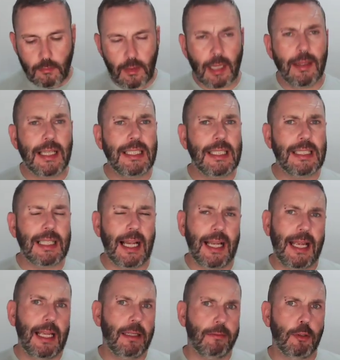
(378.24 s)
This is like
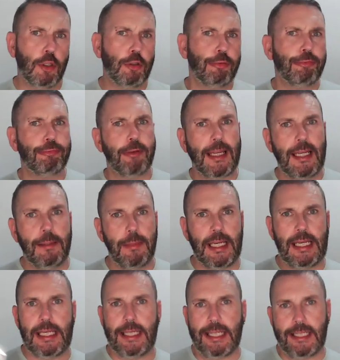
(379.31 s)
a
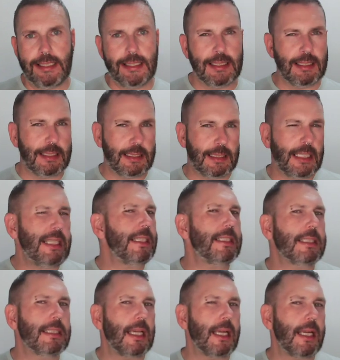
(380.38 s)
creamy,
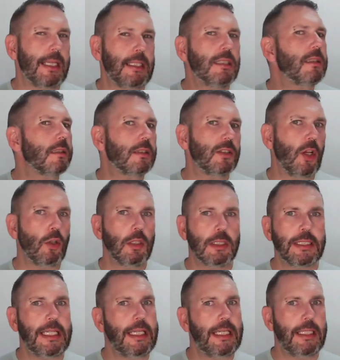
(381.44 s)
seaside,
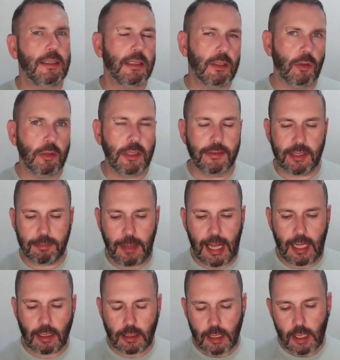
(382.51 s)
salty sort of
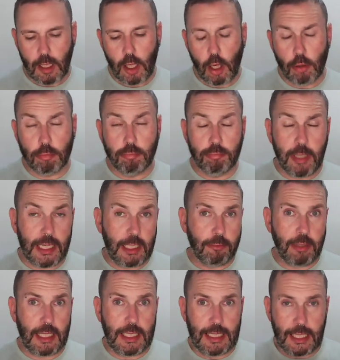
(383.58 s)
smell. Really,
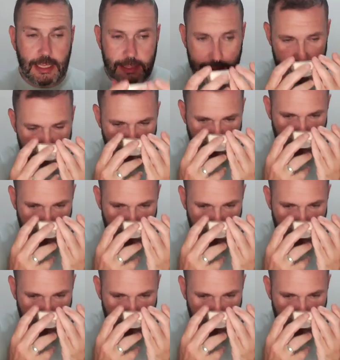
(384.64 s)
really nice.